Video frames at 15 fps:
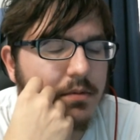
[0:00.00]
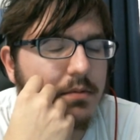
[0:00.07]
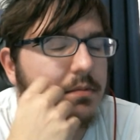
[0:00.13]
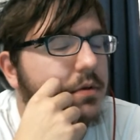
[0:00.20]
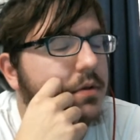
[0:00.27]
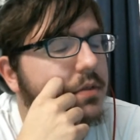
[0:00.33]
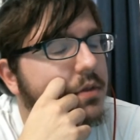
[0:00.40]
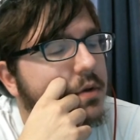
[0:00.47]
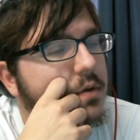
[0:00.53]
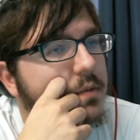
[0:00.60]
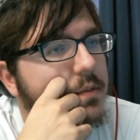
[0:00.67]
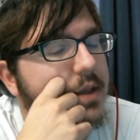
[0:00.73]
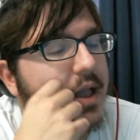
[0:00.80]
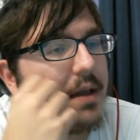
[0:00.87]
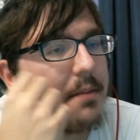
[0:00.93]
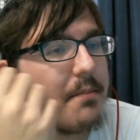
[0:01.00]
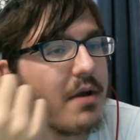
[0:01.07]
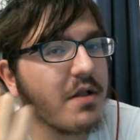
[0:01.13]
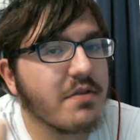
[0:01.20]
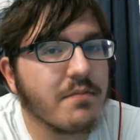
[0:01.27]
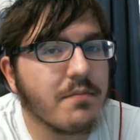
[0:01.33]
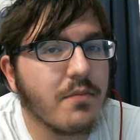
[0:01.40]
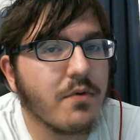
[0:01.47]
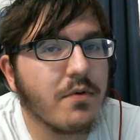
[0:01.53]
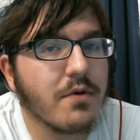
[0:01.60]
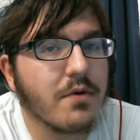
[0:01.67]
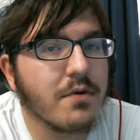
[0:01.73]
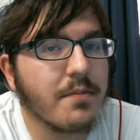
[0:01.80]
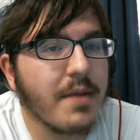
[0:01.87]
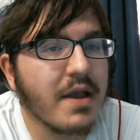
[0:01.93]
Well, no, we had Mods and
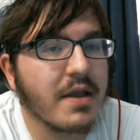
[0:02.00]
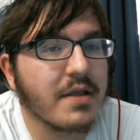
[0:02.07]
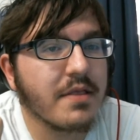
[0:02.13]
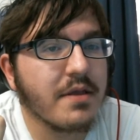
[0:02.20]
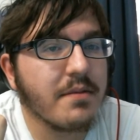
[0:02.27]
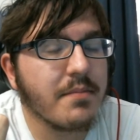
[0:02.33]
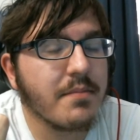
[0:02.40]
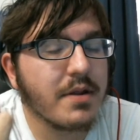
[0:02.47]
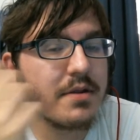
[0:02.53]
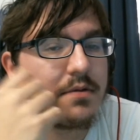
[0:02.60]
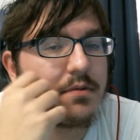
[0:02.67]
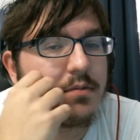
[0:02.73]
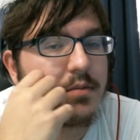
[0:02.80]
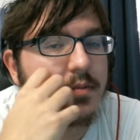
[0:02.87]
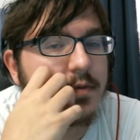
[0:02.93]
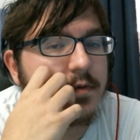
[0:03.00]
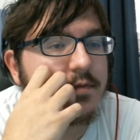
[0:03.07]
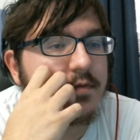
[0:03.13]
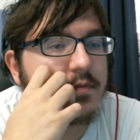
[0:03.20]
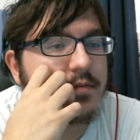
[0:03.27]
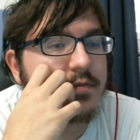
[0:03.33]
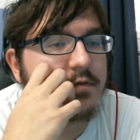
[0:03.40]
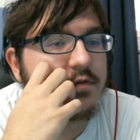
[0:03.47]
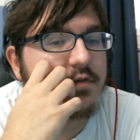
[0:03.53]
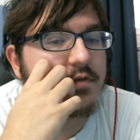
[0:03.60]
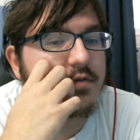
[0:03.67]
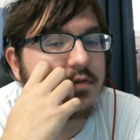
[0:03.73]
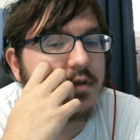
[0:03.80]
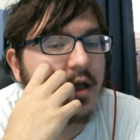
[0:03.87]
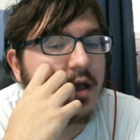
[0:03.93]
More back then, but I don't remember if it was
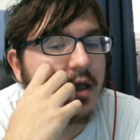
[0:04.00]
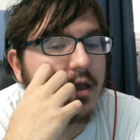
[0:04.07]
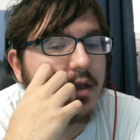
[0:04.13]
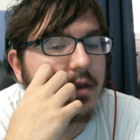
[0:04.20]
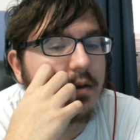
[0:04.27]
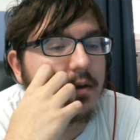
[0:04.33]
just that.